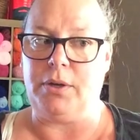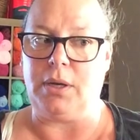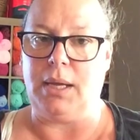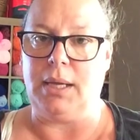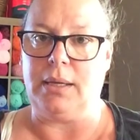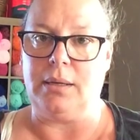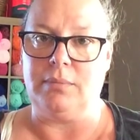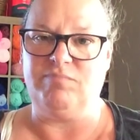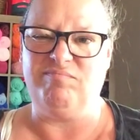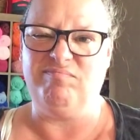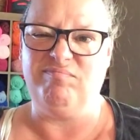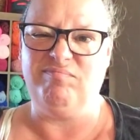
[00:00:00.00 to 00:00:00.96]
and you're like,
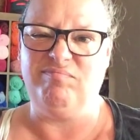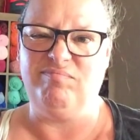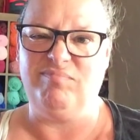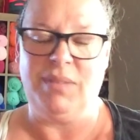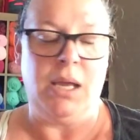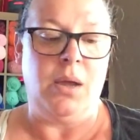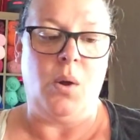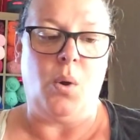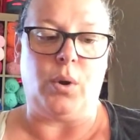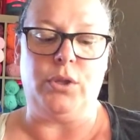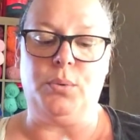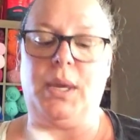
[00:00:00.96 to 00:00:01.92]

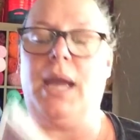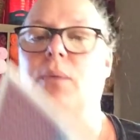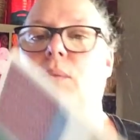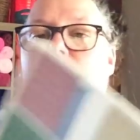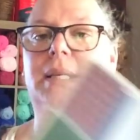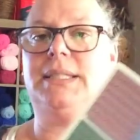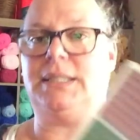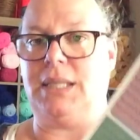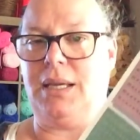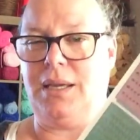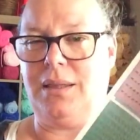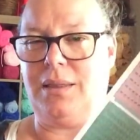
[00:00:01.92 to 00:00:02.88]
or you can't really
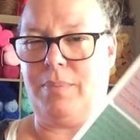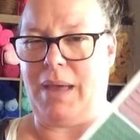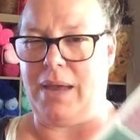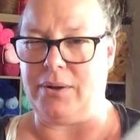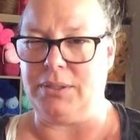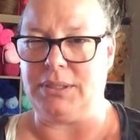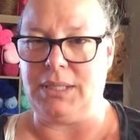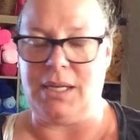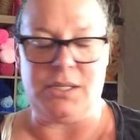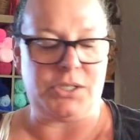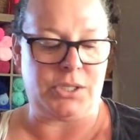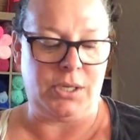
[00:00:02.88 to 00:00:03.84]
see the pattern
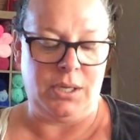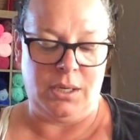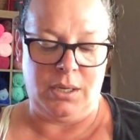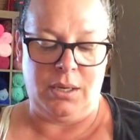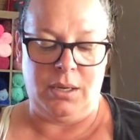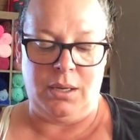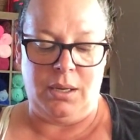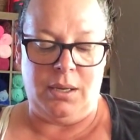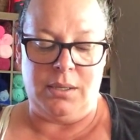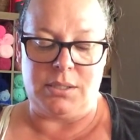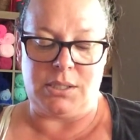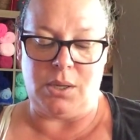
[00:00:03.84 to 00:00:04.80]
stitch.
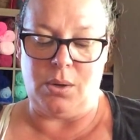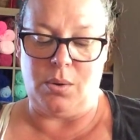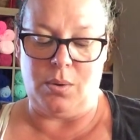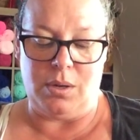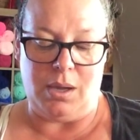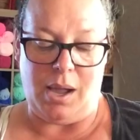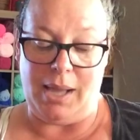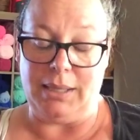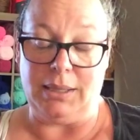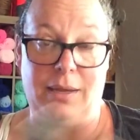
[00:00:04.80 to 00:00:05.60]
So I